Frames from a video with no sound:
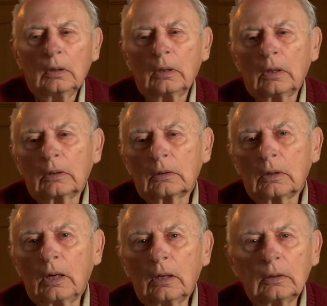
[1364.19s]
and
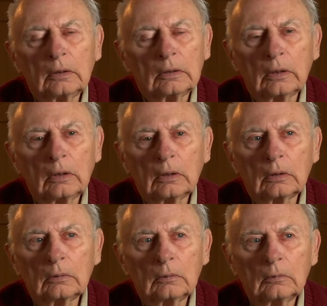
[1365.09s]
God is
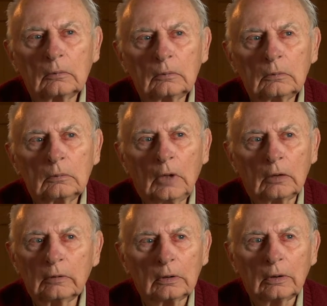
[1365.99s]
saying,
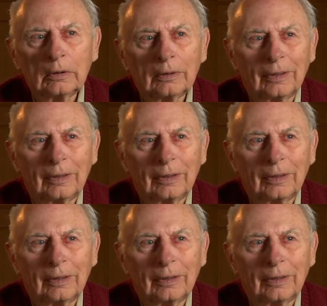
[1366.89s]
not really.